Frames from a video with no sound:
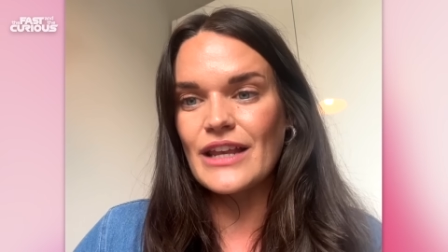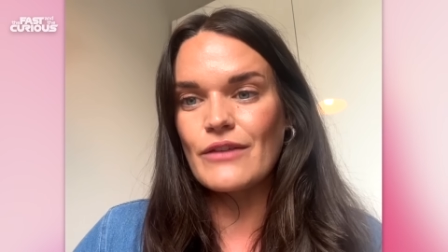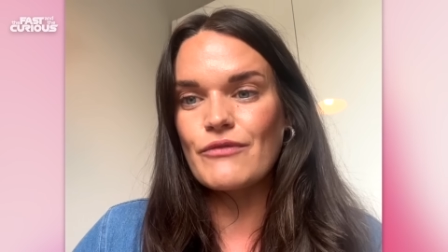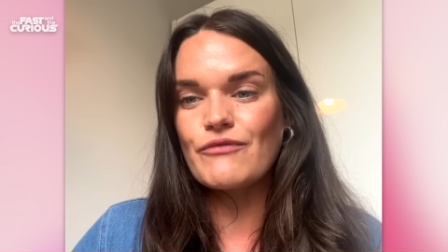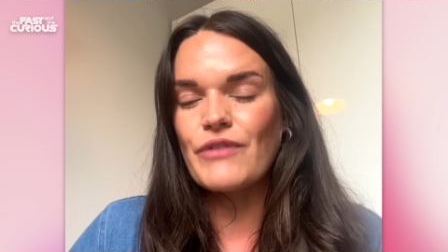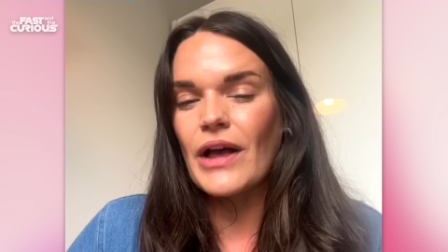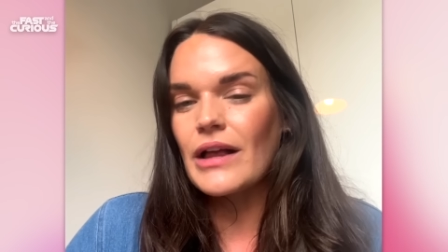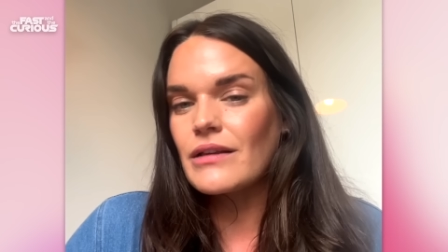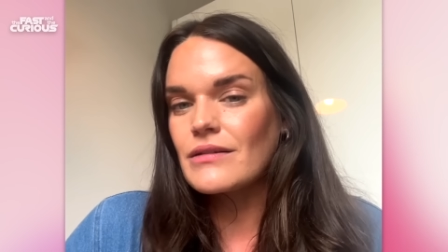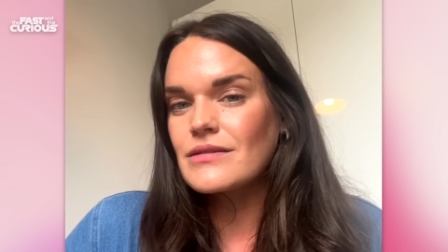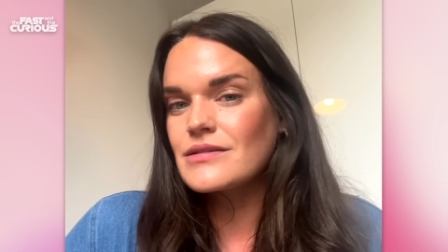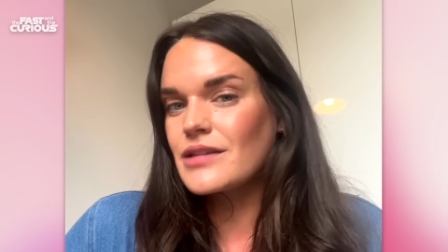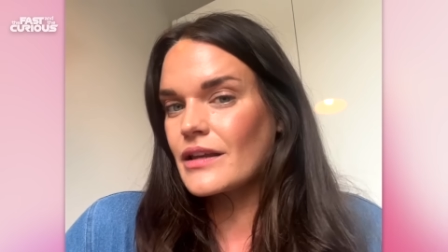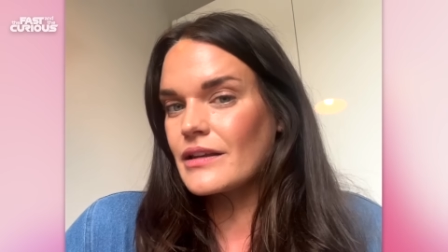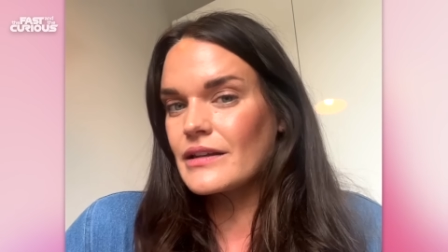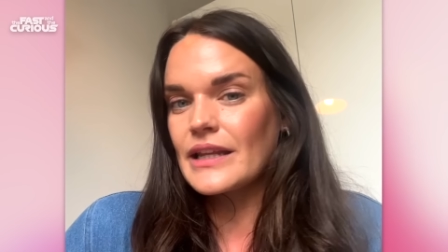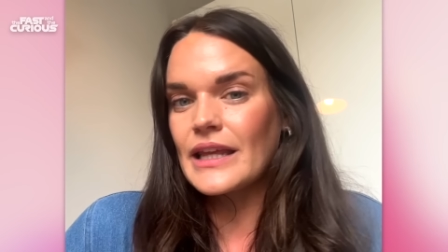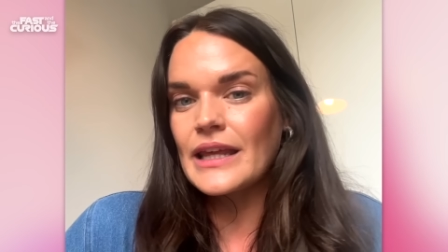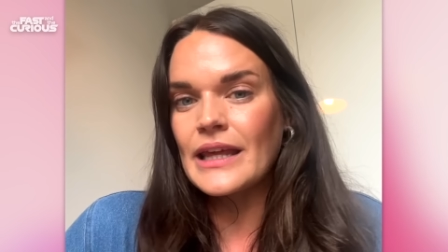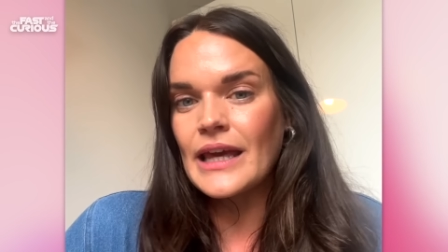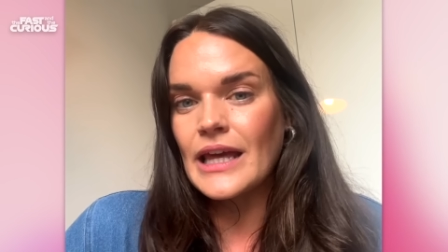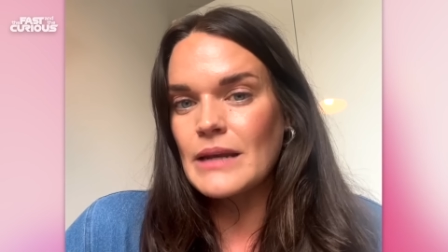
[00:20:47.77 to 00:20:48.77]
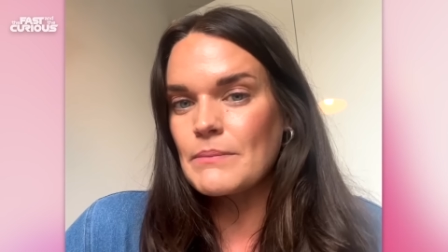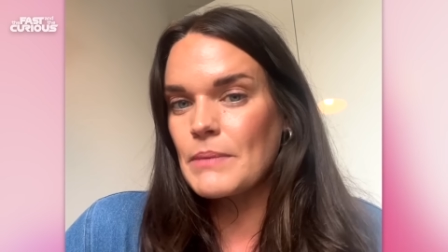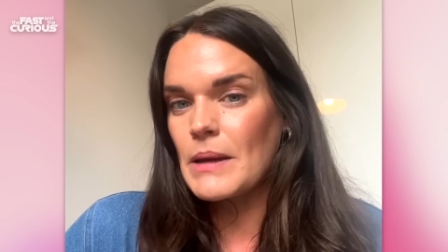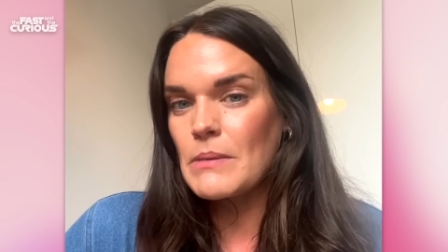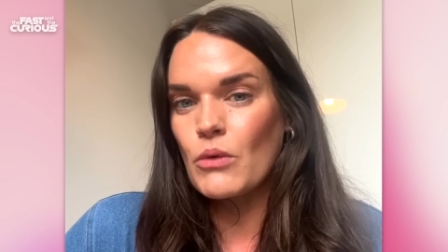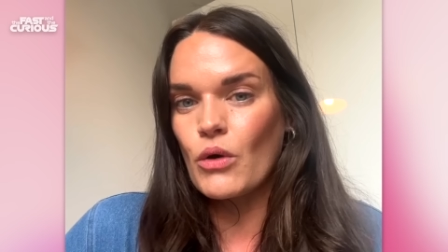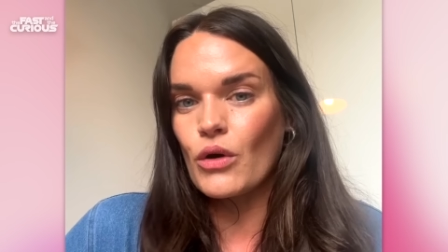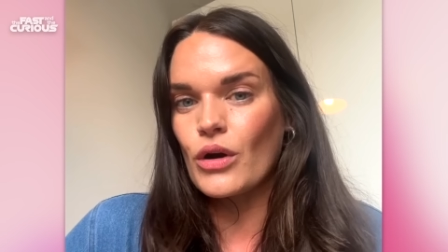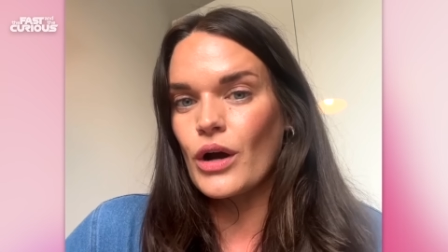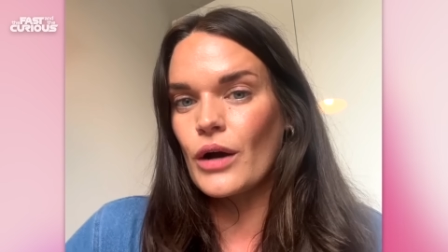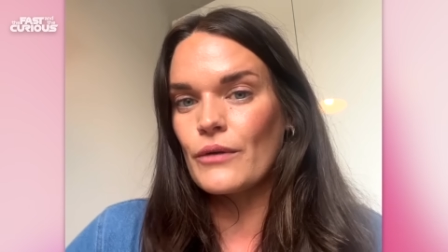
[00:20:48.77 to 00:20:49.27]
and he felt suddenly he had a
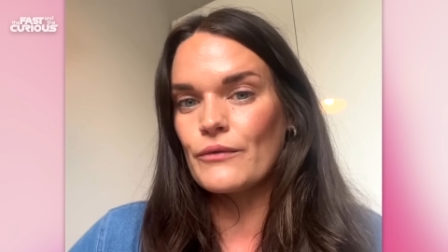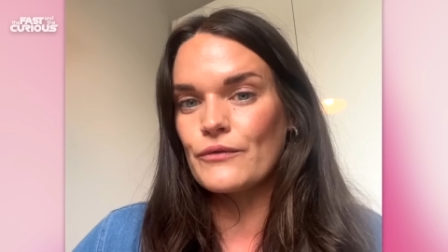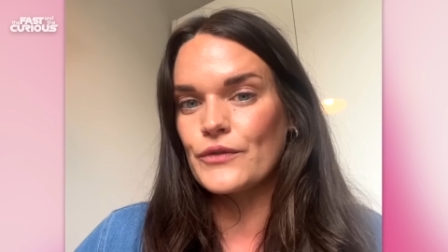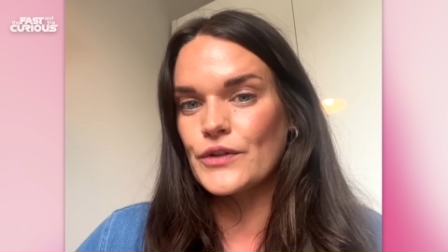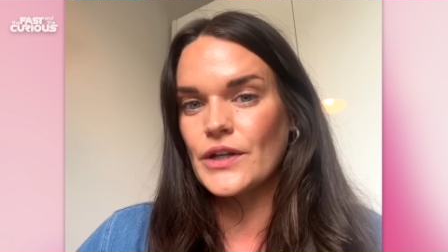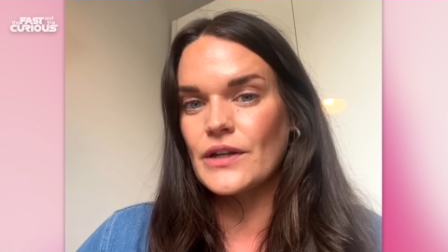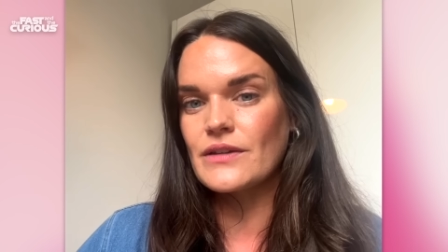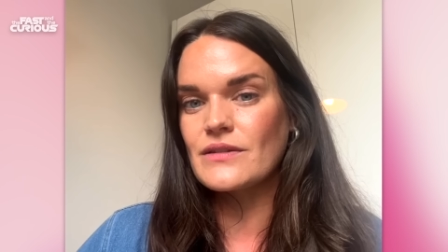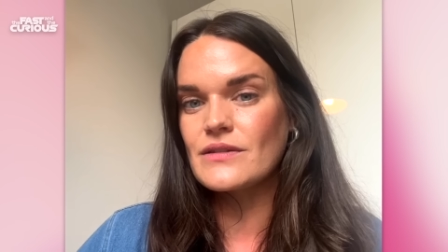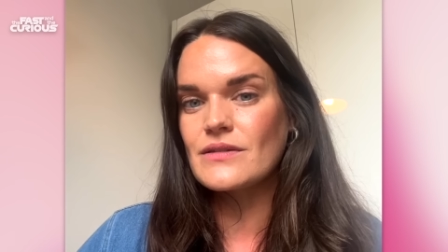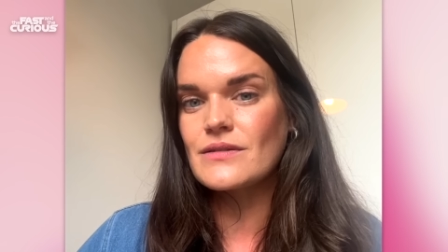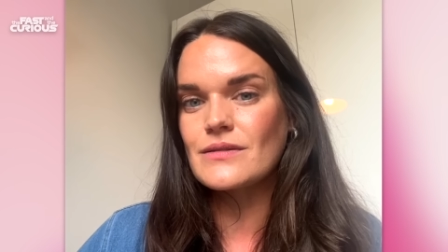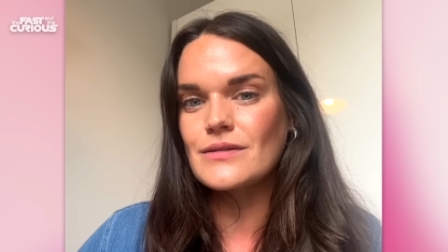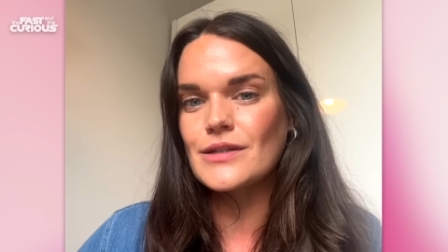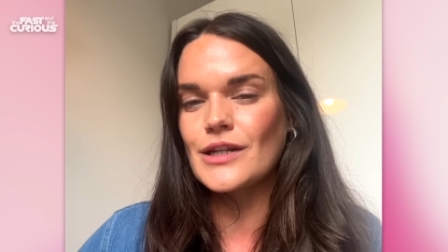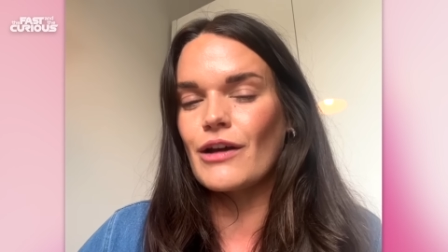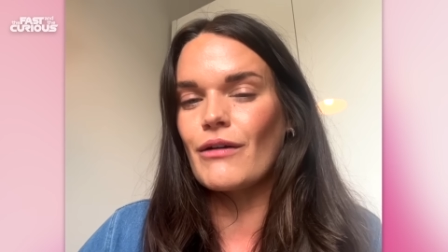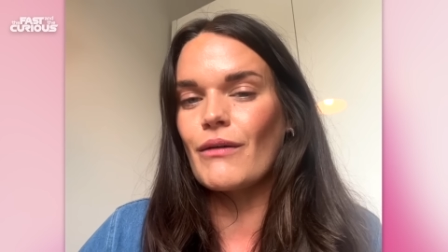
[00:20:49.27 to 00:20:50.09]
bit more confidence.